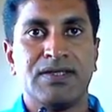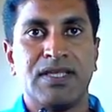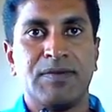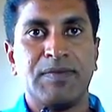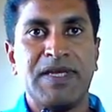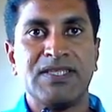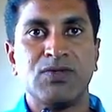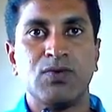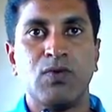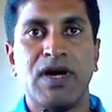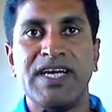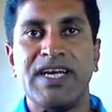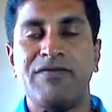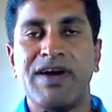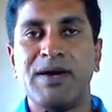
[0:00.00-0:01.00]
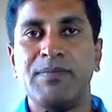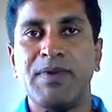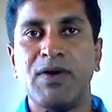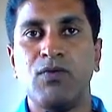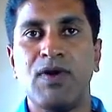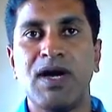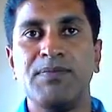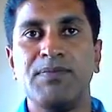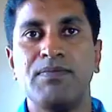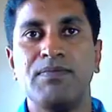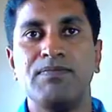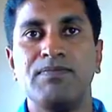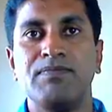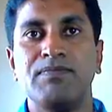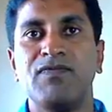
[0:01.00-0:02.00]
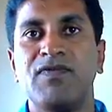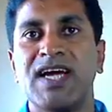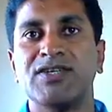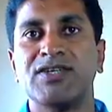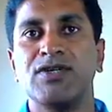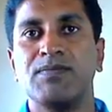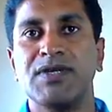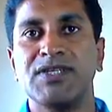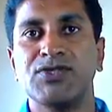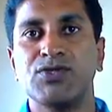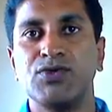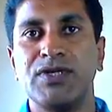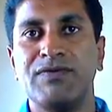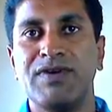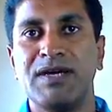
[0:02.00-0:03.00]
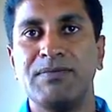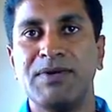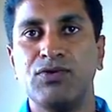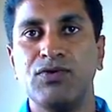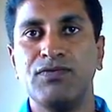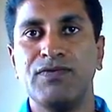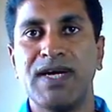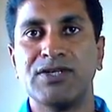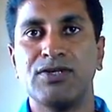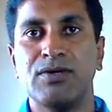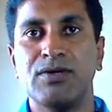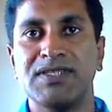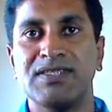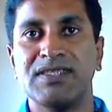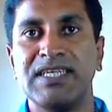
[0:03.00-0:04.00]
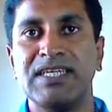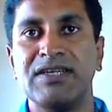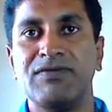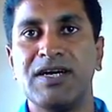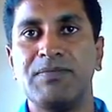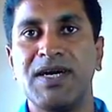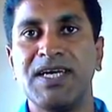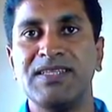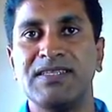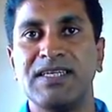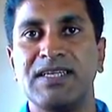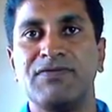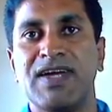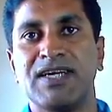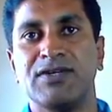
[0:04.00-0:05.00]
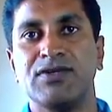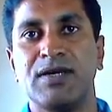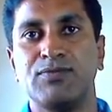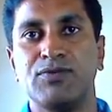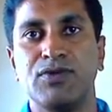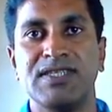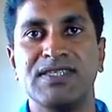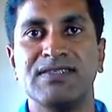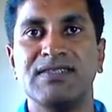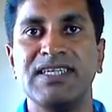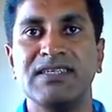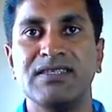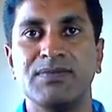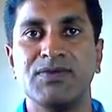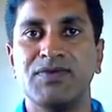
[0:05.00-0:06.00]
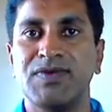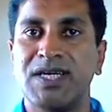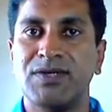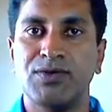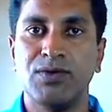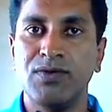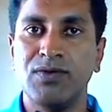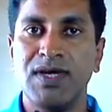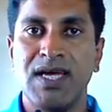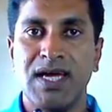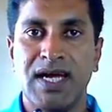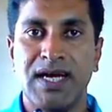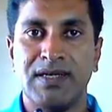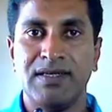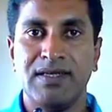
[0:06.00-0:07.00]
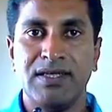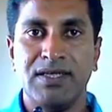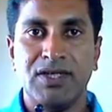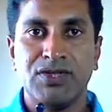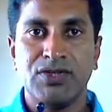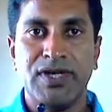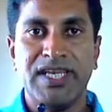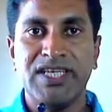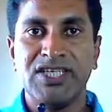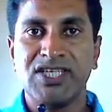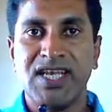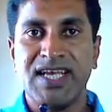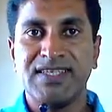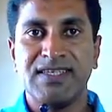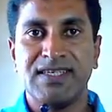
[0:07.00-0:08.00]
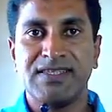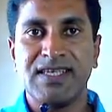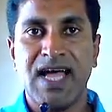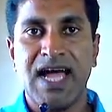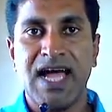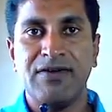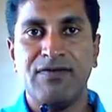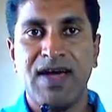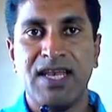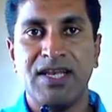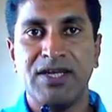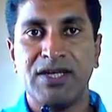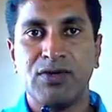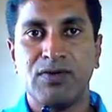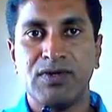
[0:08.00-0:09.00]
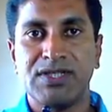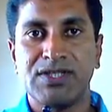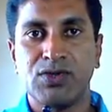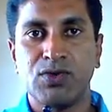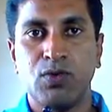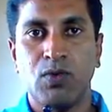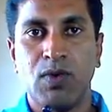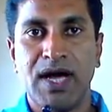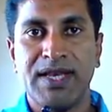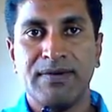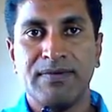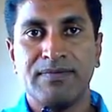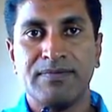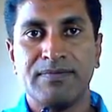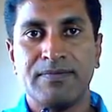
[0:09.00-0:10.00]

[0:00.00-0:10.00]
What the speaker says: So that means 1 divided by 1 factorial plus 2 divided by 2 factorial plus 3 divided by 3 factorial. Up to this 3 terms we have to add. So initialize this I value equals to 1.